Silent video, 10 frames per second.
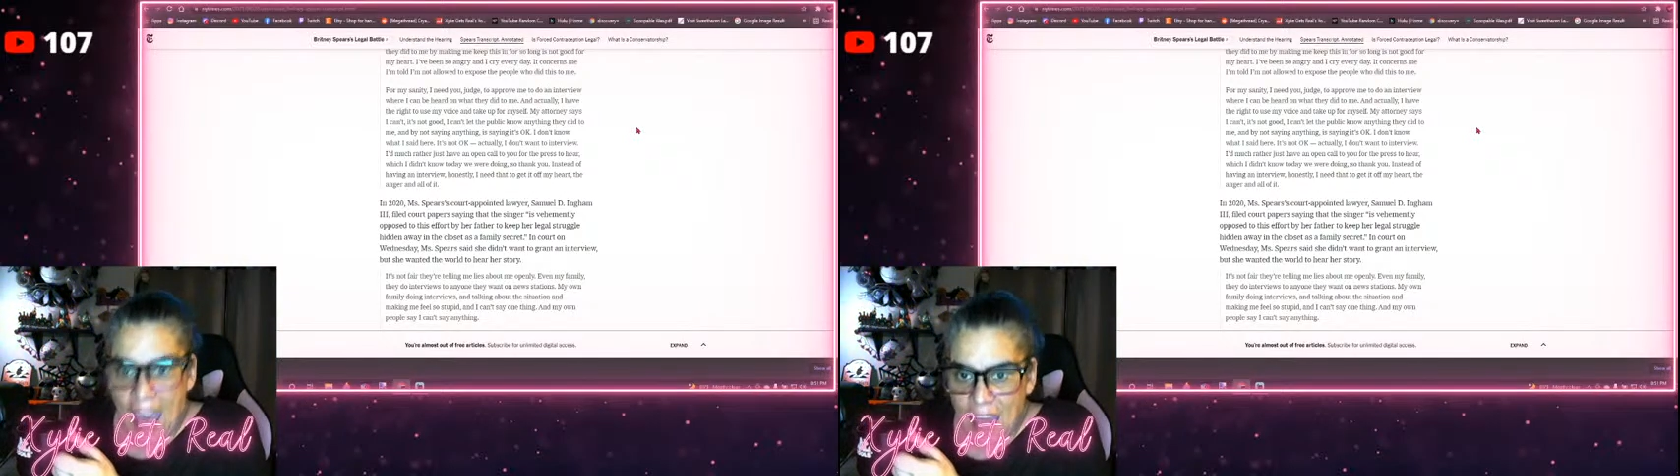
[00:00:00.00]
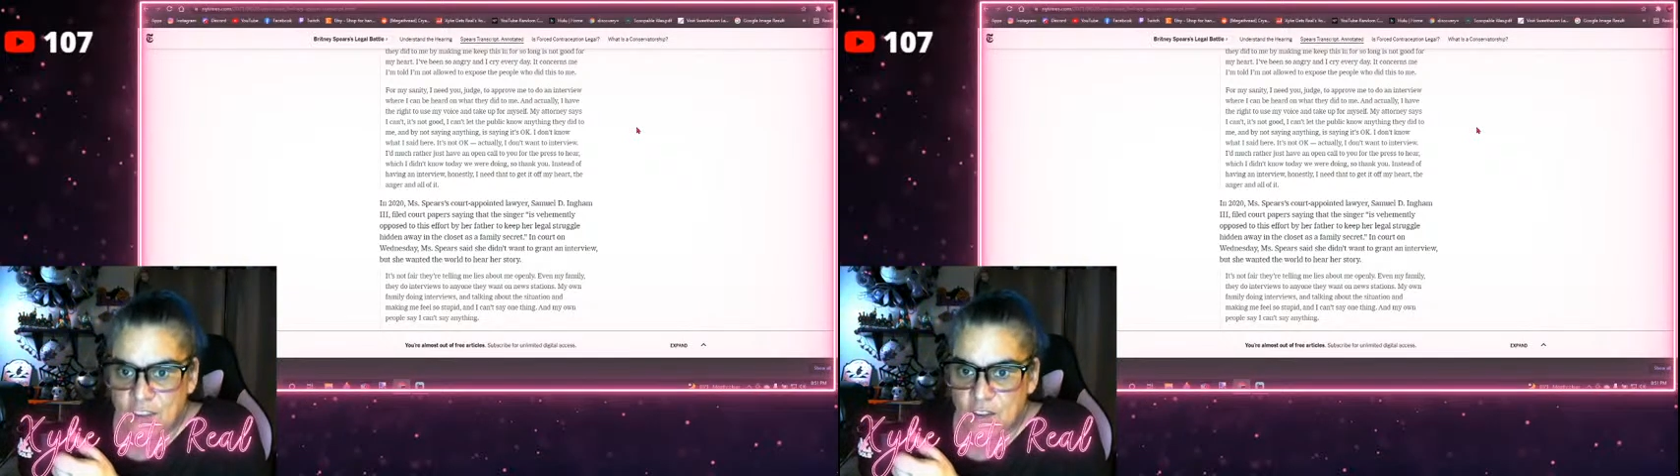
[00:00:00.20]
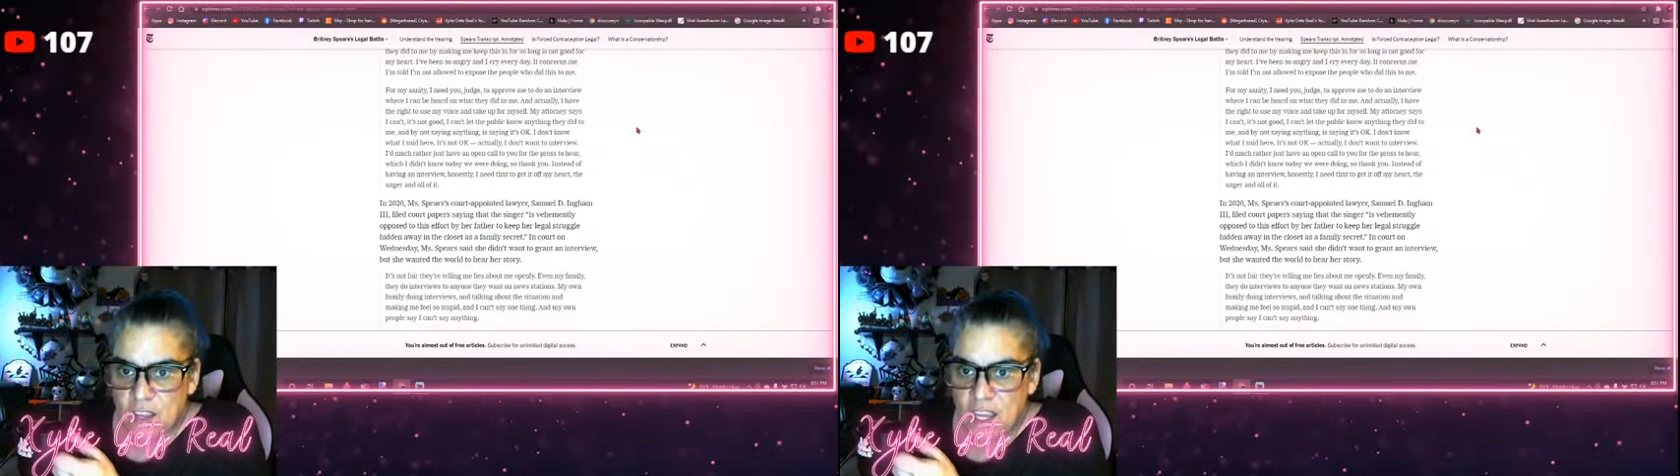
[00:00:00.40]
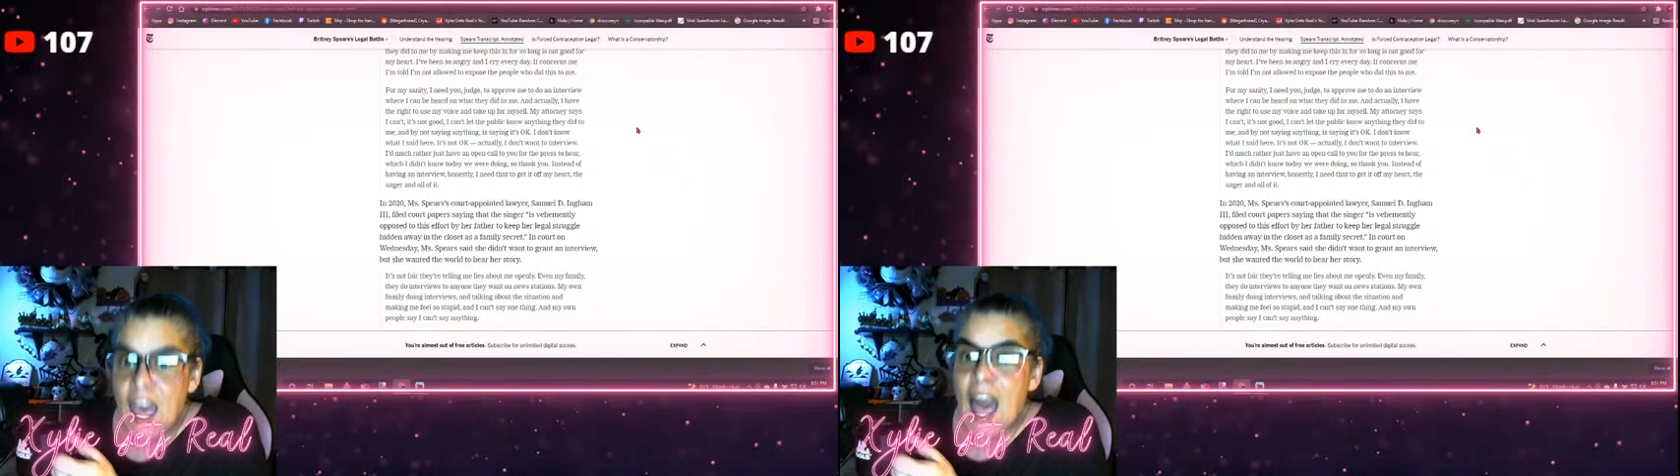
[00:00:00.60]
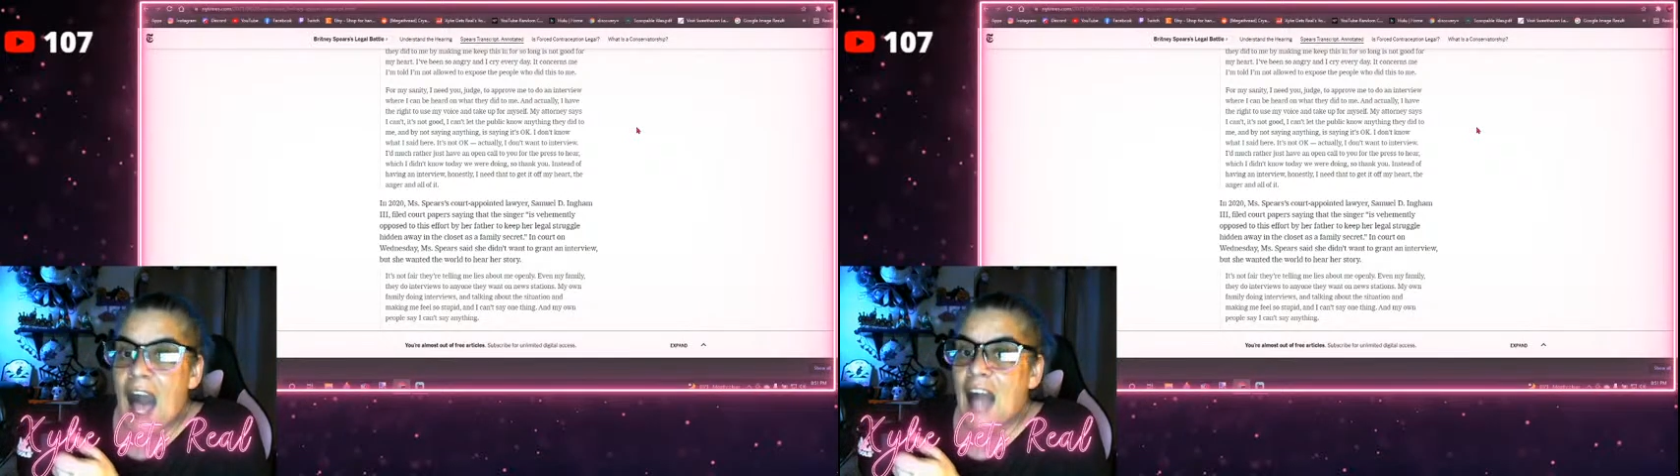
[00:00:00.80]

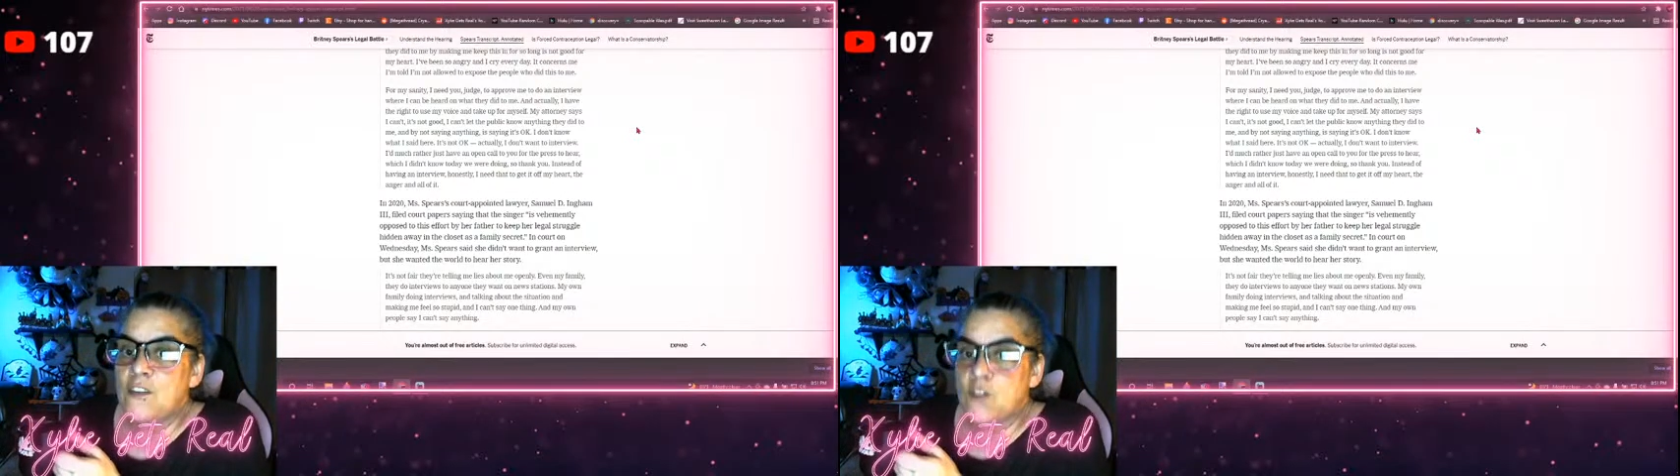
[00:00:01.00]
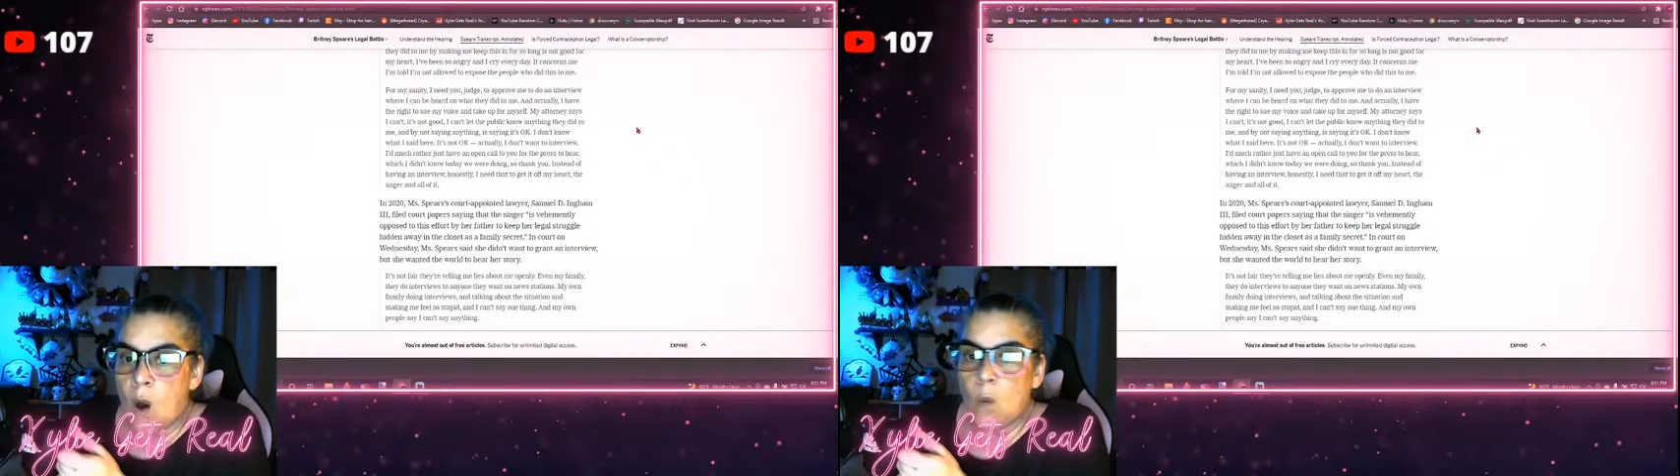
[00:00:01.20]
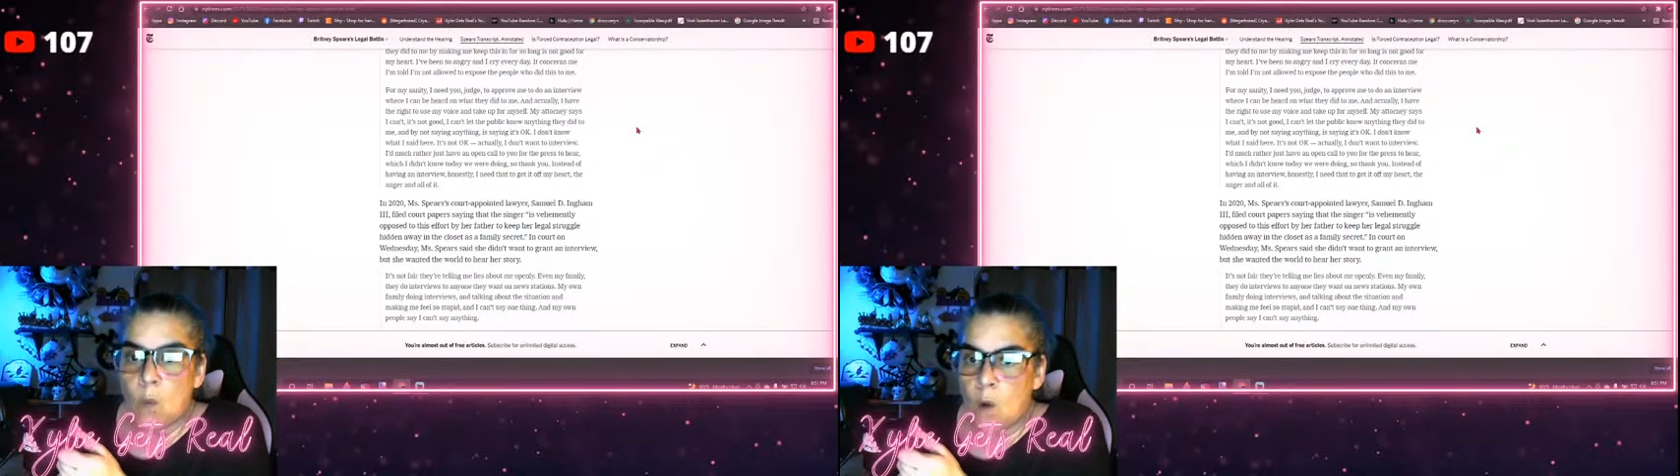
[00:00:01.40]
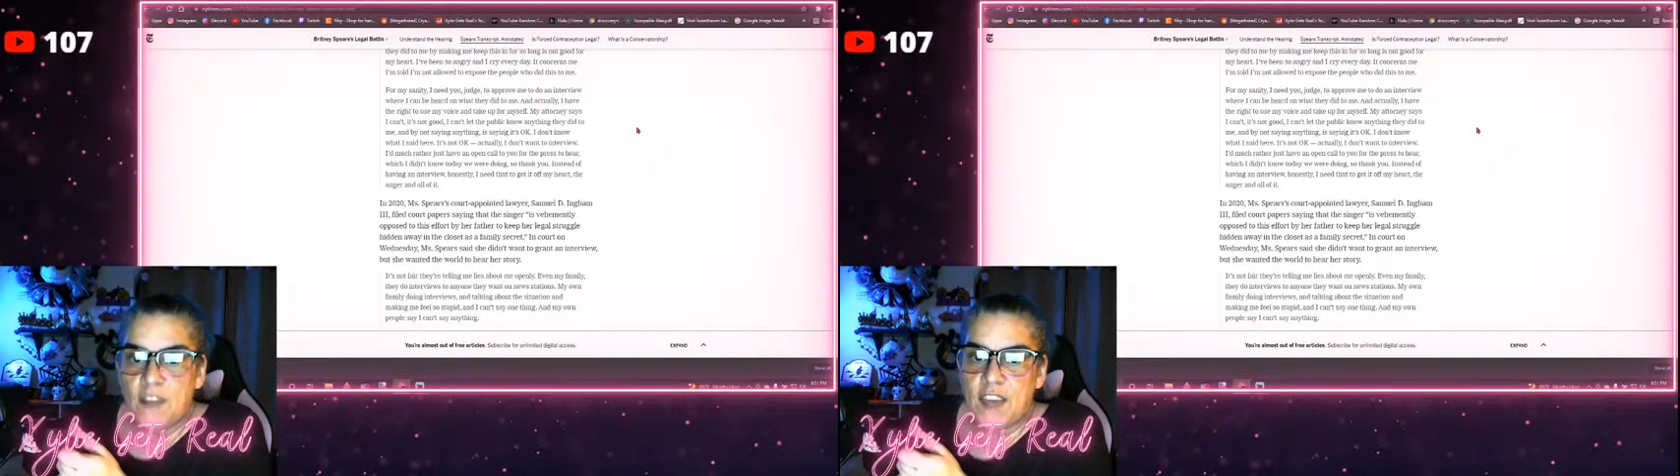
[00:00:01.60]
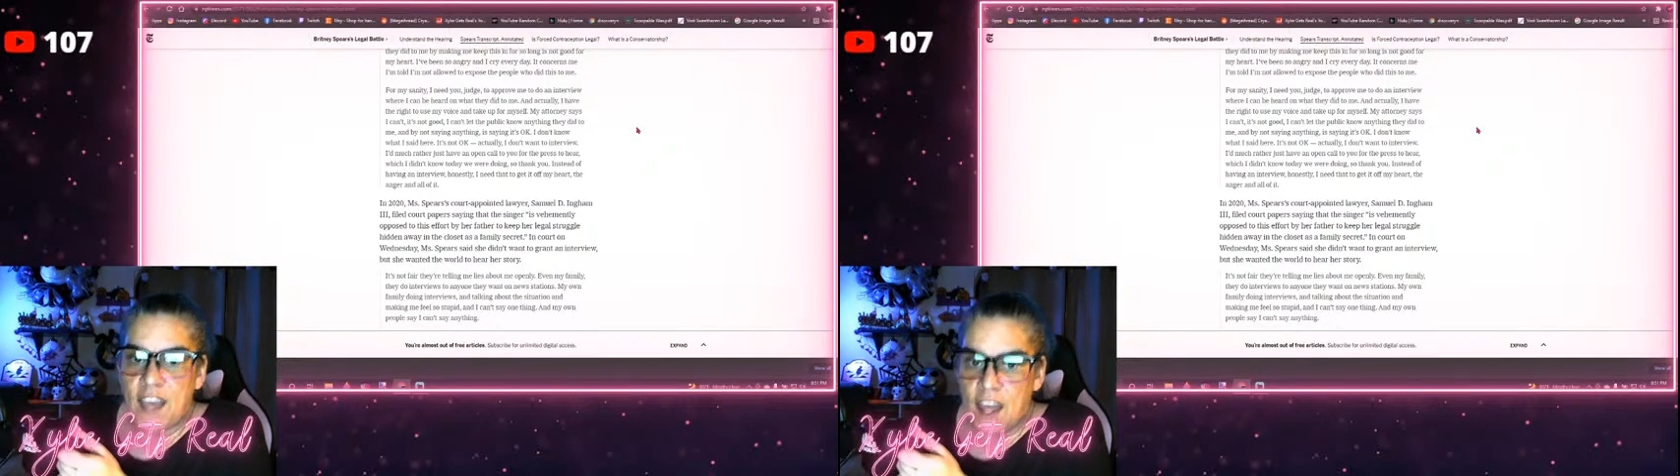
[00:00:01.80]
Actually, I don't
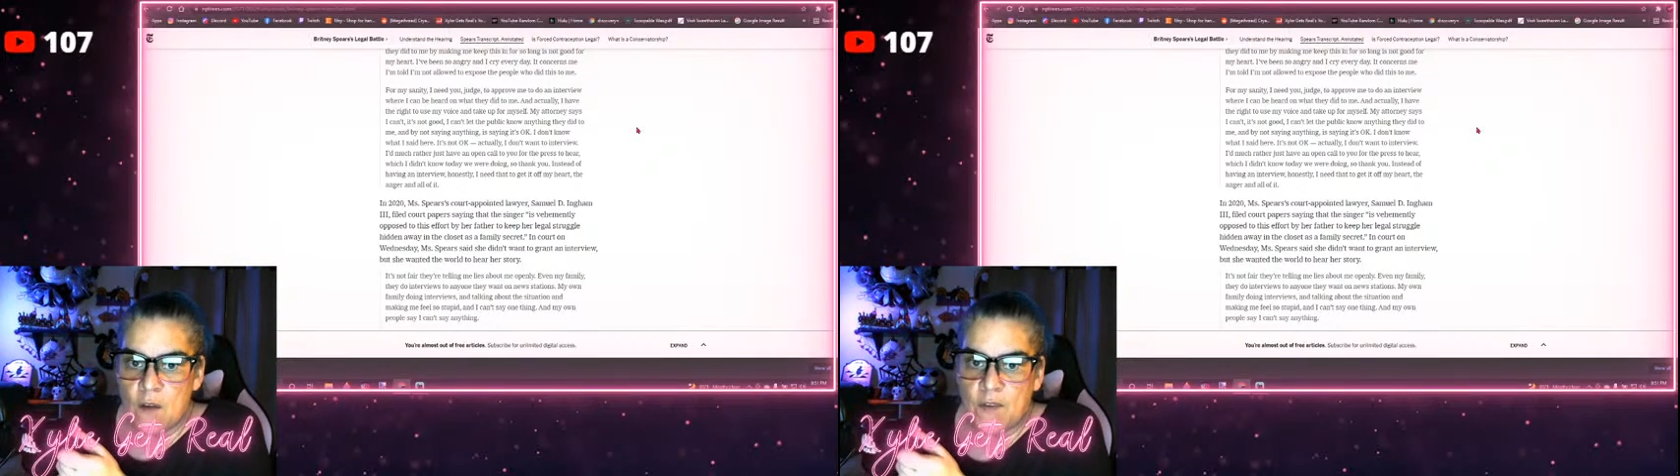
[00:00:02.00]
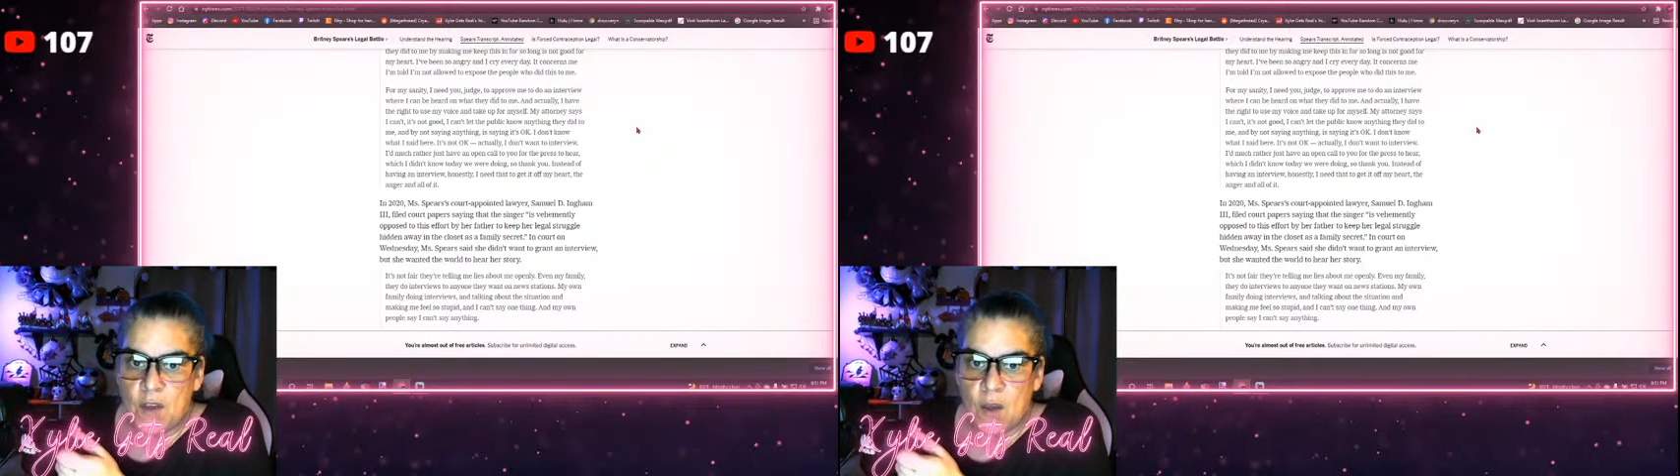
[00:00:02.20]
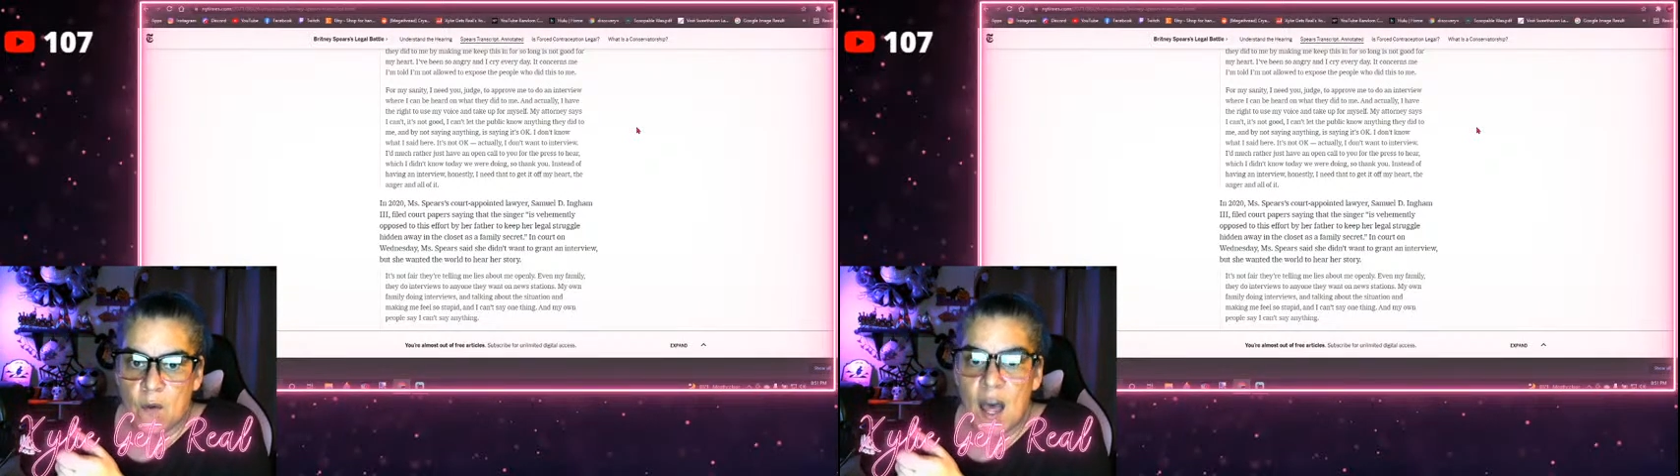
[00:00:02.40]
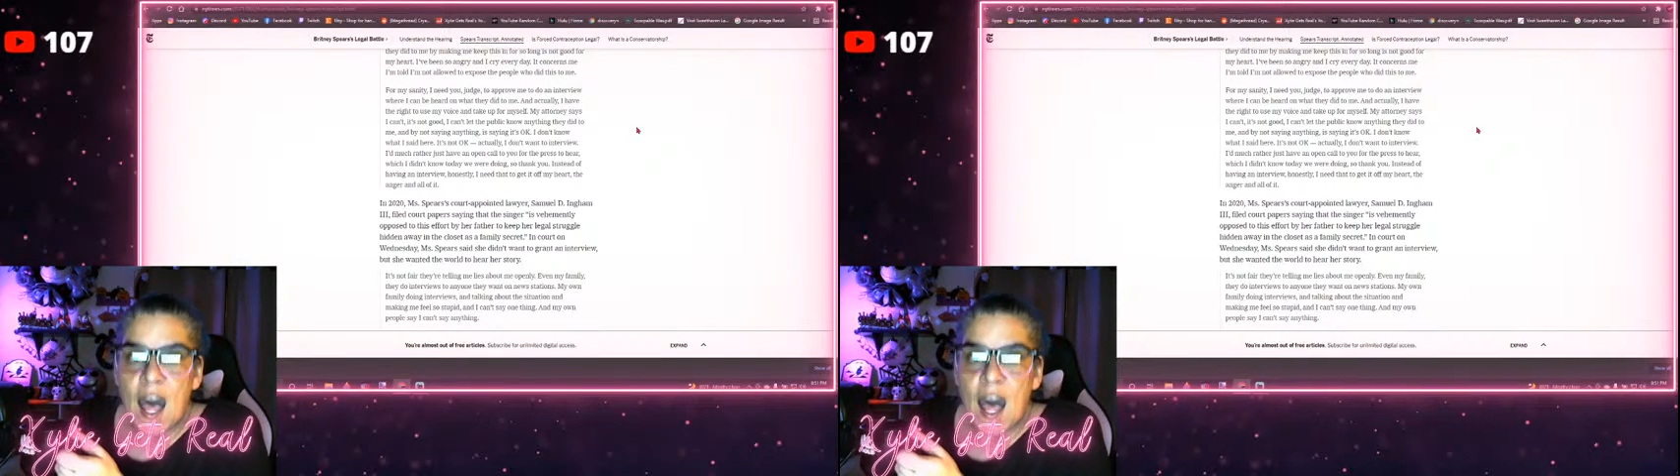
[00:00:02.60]
want to interview.